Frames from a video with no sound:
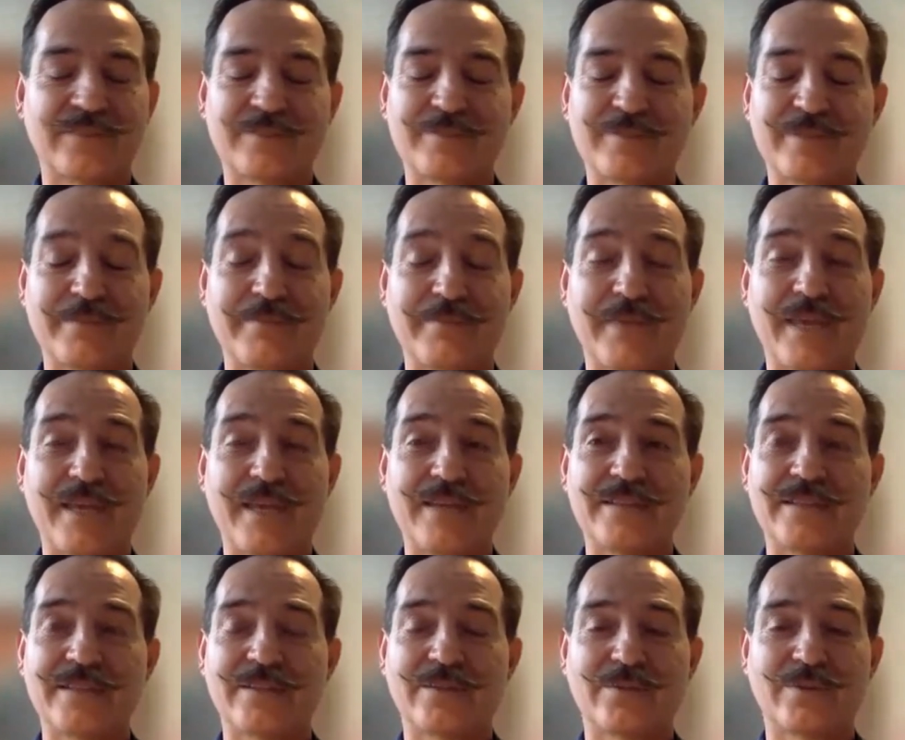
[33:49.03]
It's been
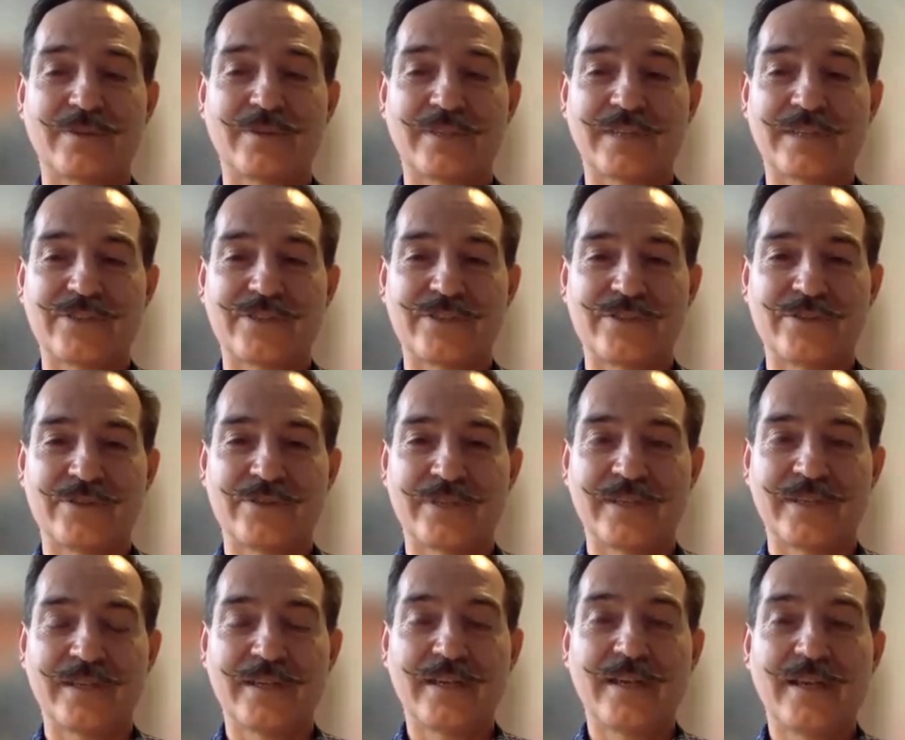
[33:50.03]
amazing, the work that she's doing.